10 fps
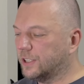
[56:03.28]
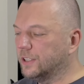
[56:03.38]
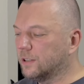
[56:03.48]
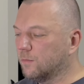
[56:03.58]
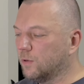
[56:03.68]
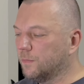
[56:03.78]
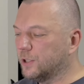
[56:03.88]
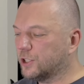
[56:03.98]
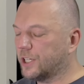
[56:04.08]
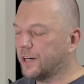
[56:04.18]
income will be
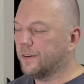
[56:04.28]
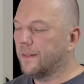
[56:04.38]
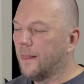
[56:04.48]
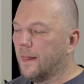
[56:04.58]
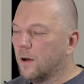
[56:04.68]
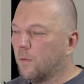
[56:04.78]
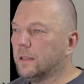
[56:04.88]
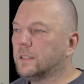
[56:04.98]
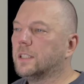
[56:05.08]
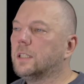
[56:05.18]
shared. Well,
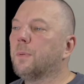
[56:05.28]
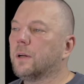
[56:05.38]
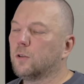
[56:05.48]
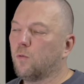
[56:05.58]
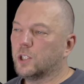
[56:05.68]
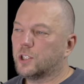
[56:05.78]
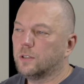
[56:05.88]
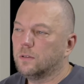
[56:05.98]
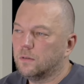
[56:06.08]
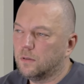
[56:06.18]
it's a typical
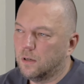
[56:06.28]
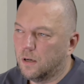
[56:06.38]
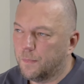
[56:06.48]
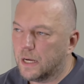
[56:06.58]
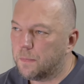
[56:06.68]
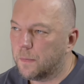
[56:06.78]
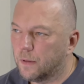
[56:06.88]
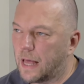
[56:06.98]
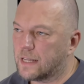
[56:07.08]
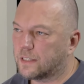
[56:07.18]
question. Many people
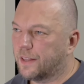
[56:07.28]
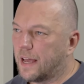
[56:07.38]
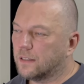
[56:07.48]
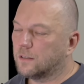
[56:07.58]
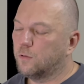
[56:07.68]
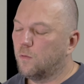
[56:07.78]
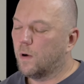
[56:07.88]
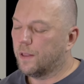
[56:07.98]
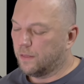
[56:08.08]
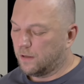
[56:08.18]
ask that
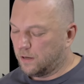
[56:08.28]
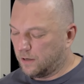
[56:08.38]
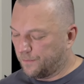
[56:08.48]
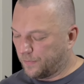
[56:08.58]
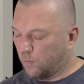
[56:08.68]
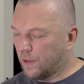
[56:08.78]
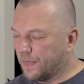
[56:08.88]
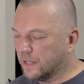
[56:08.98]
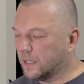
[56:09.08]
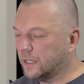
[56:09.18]
when
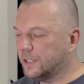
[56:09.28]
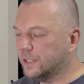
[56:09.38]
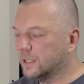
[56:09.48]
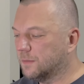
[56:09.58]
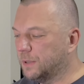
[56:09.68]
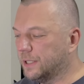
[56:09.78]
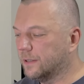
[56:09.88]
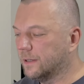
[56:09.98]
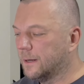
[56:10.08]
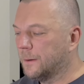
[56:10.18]
this idea is
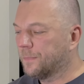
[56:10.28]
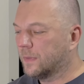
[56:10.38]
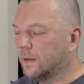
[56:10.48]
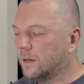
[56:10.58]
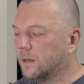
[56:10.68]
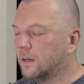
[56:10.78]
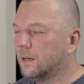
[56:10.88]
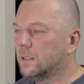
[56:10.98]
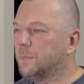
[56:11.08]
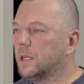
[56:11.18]
being
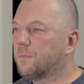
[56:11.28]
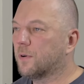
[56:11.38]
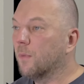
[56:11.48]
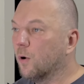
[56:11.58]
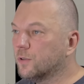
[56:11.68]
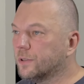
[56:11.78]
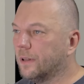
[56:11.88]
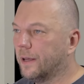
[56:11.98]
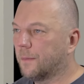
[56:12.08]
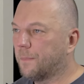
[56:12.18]
promoted,
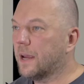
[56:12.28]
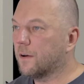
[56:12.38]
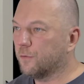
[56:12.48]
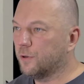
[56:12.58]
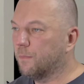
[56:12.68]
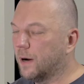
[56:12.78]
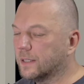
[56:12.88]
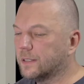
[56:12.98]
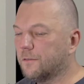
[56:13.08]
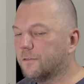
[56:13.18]
like paying for the
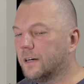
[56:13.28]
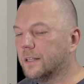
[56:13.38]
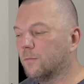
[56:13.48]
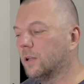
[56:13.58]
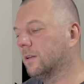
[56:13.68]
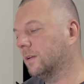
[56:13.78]
bugs they find. Well,